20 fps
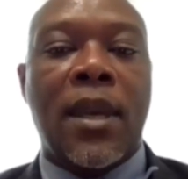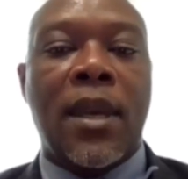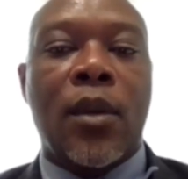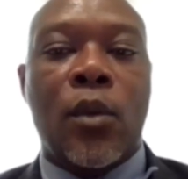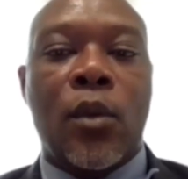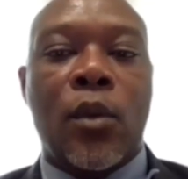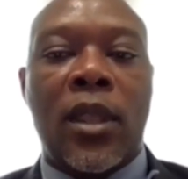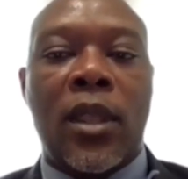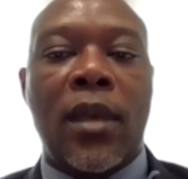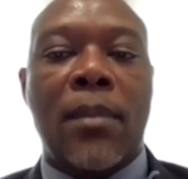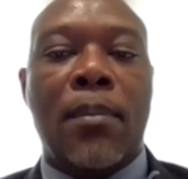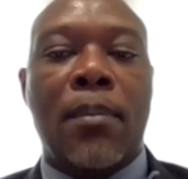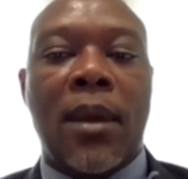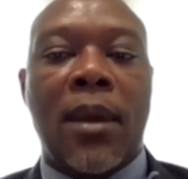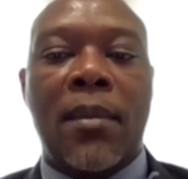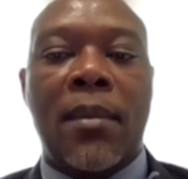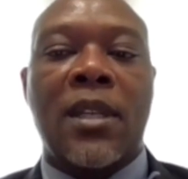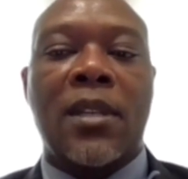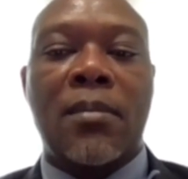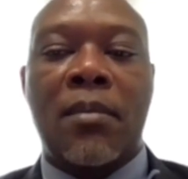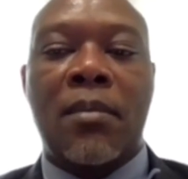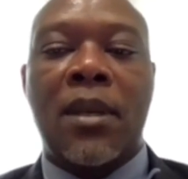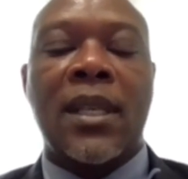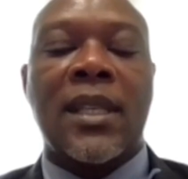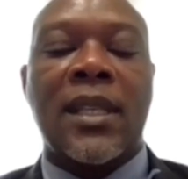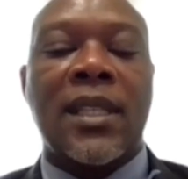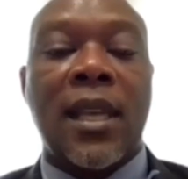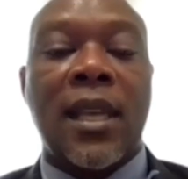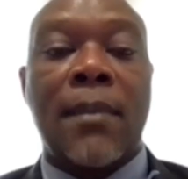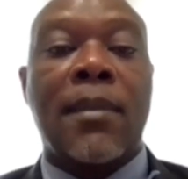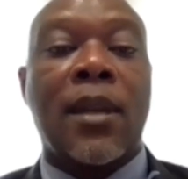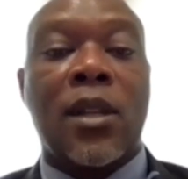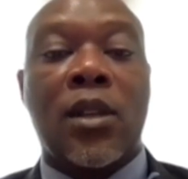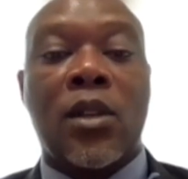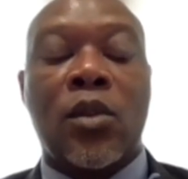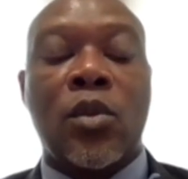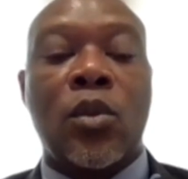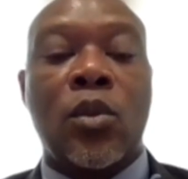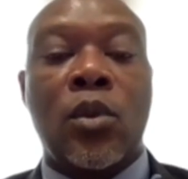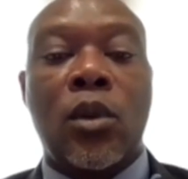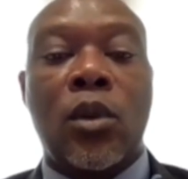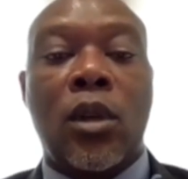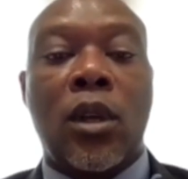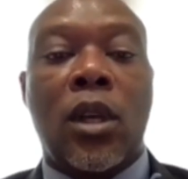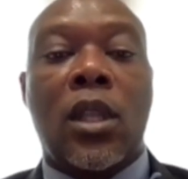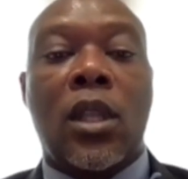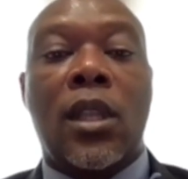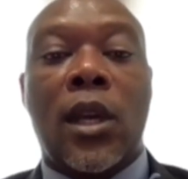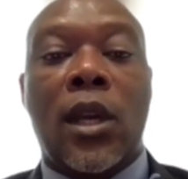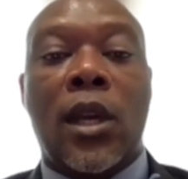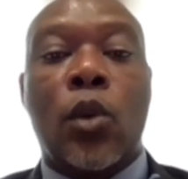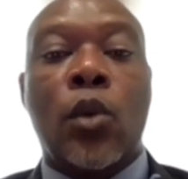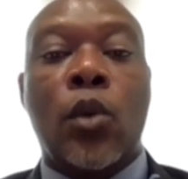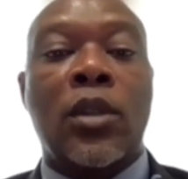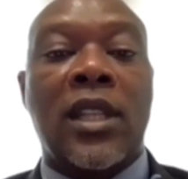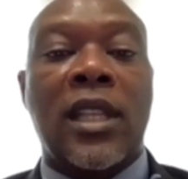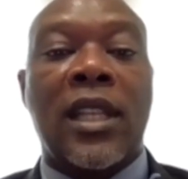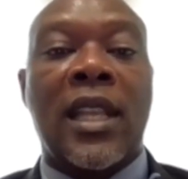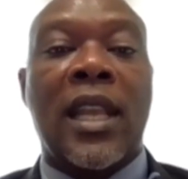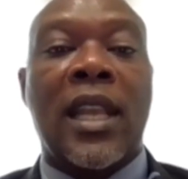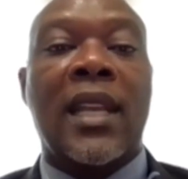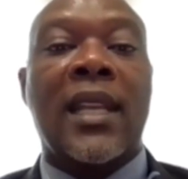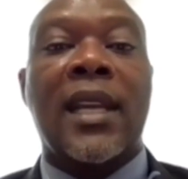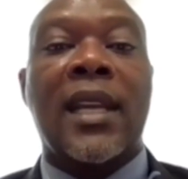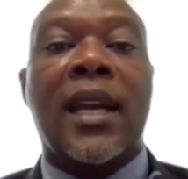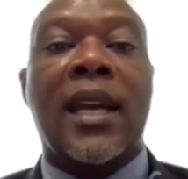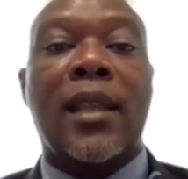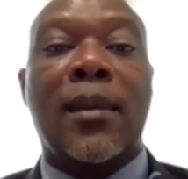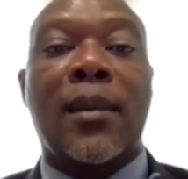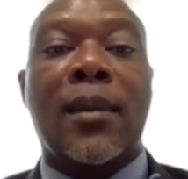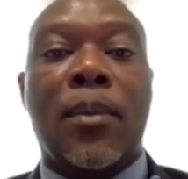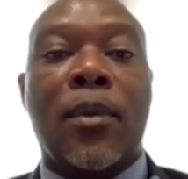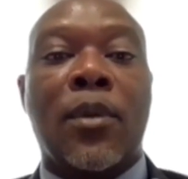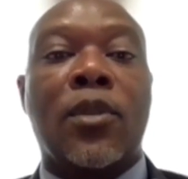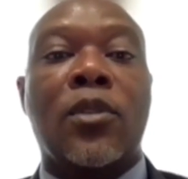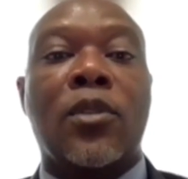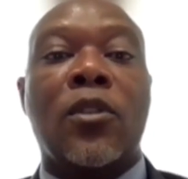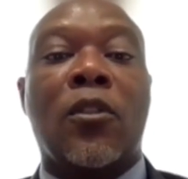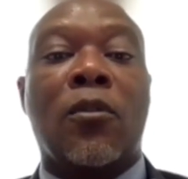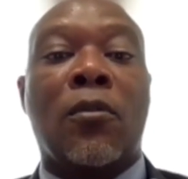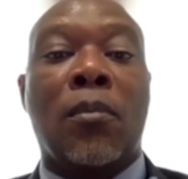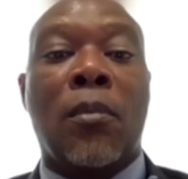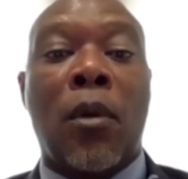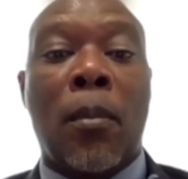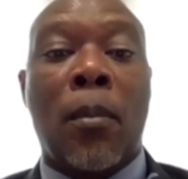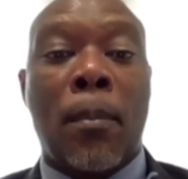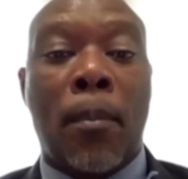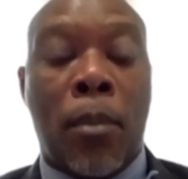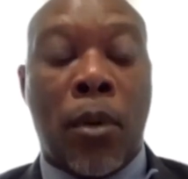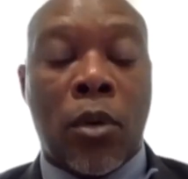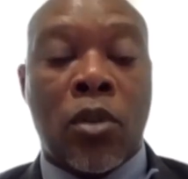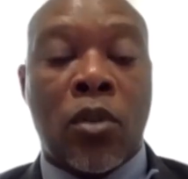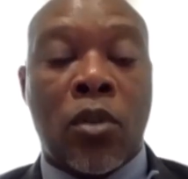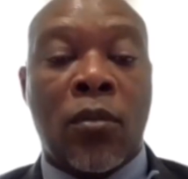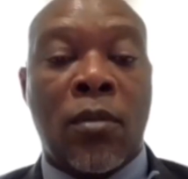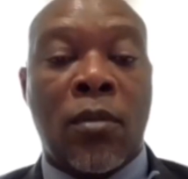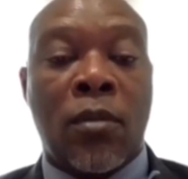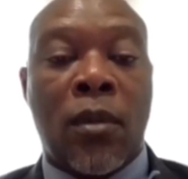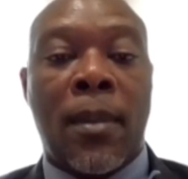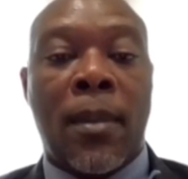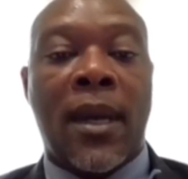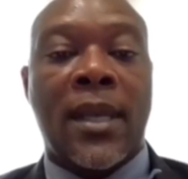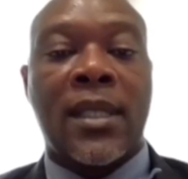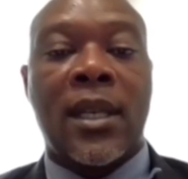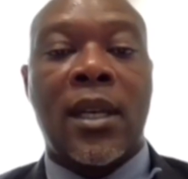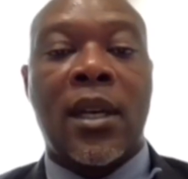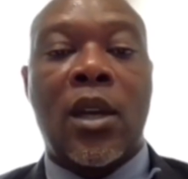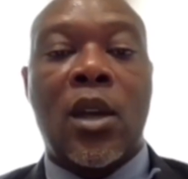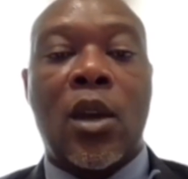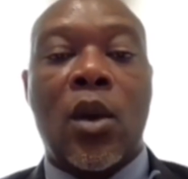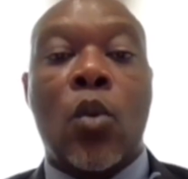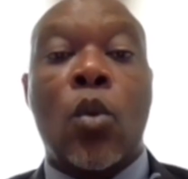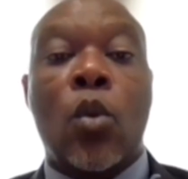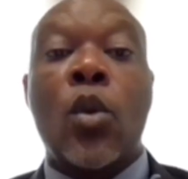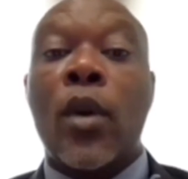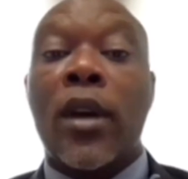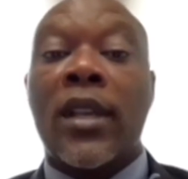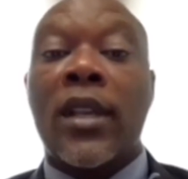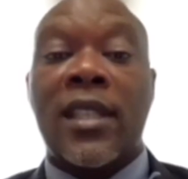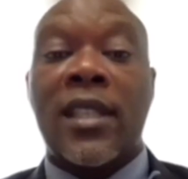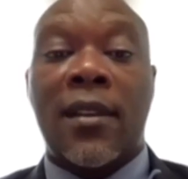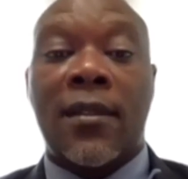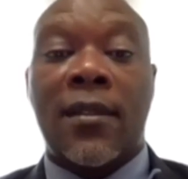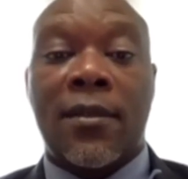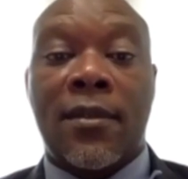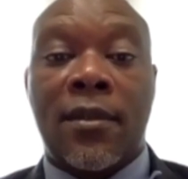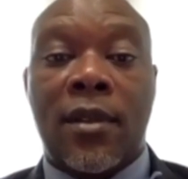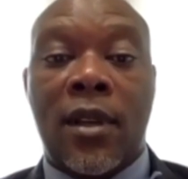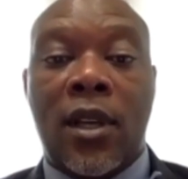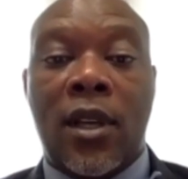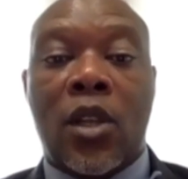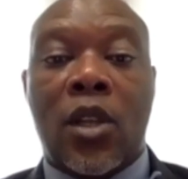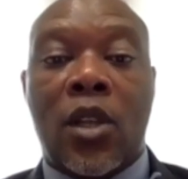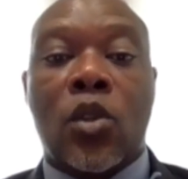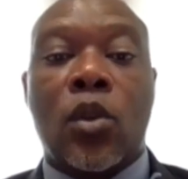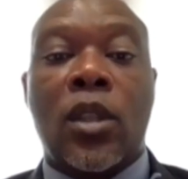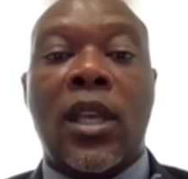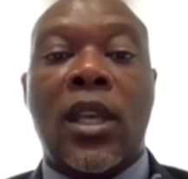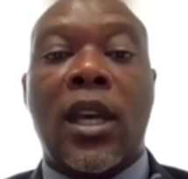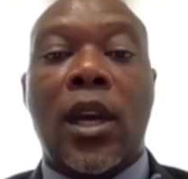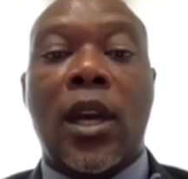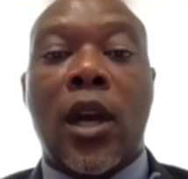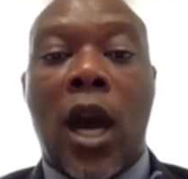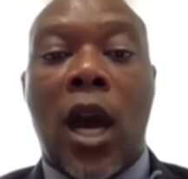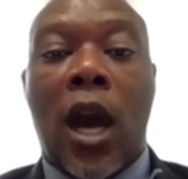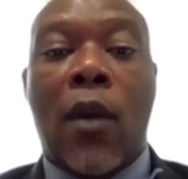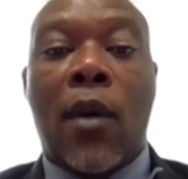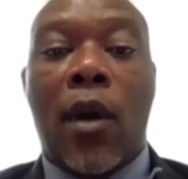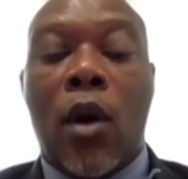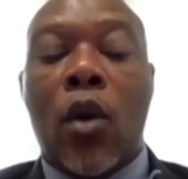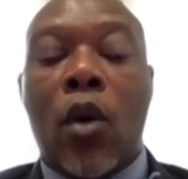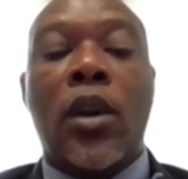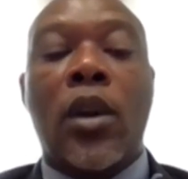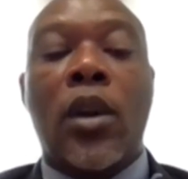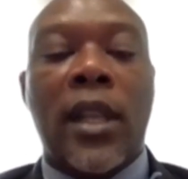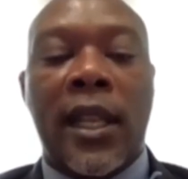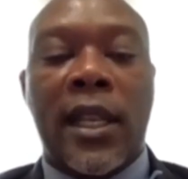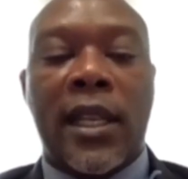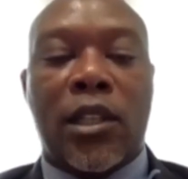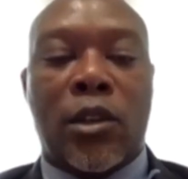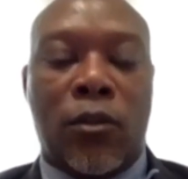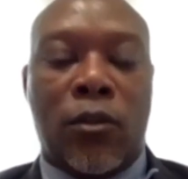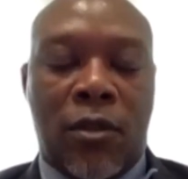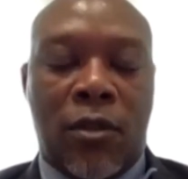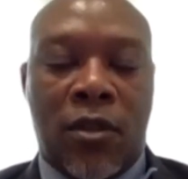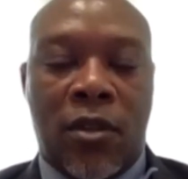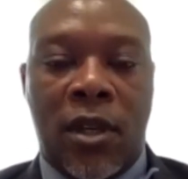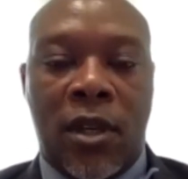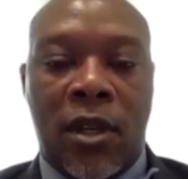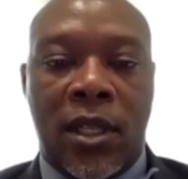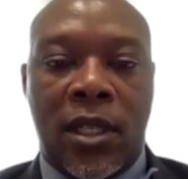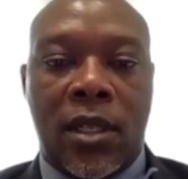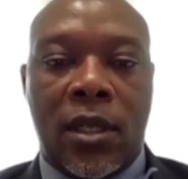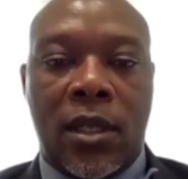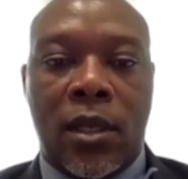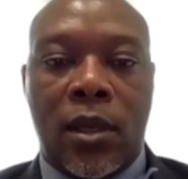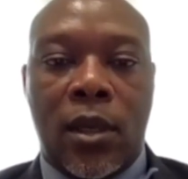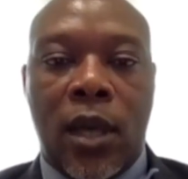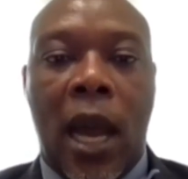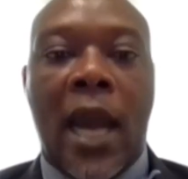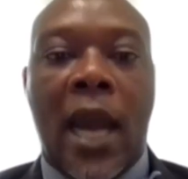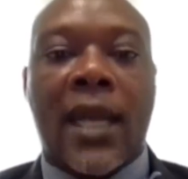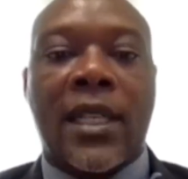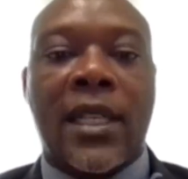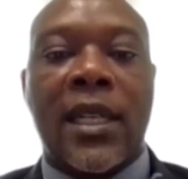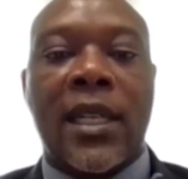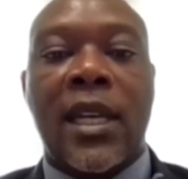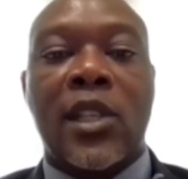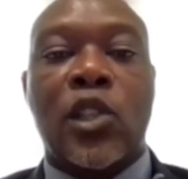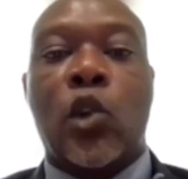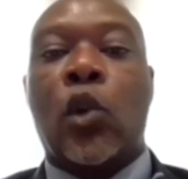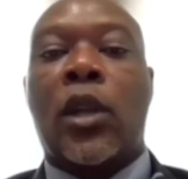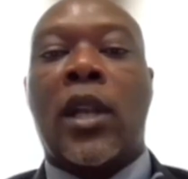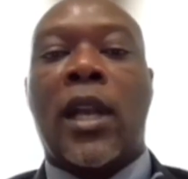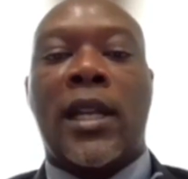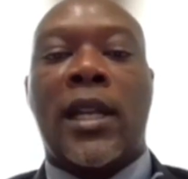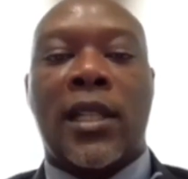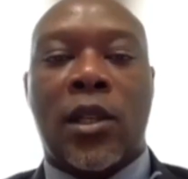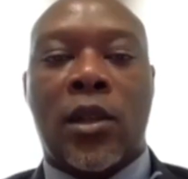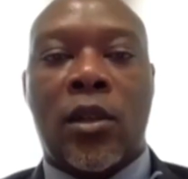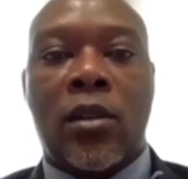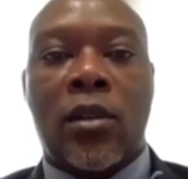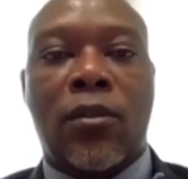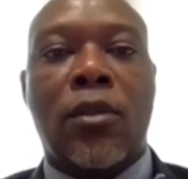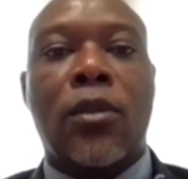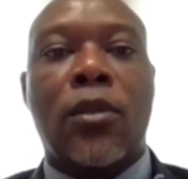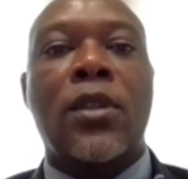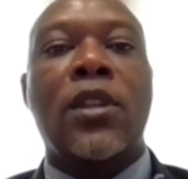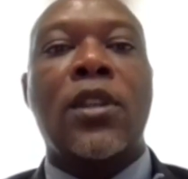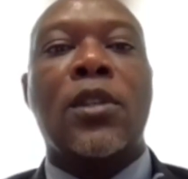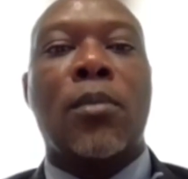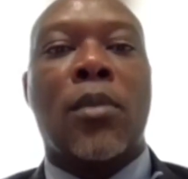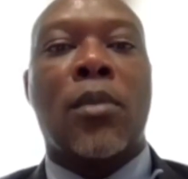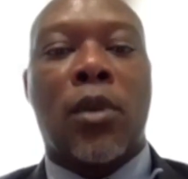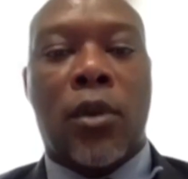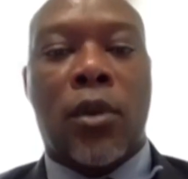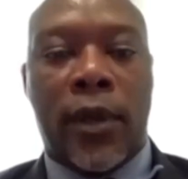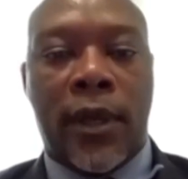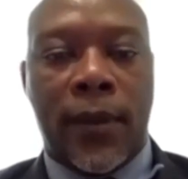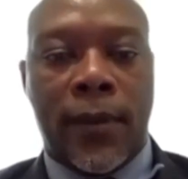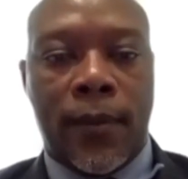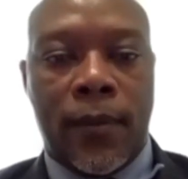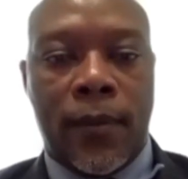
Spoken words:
with the payment being subject to the goods landing at the port of Mombasa, we were safe. So our own letter of credit acted as collateral for this borrowing.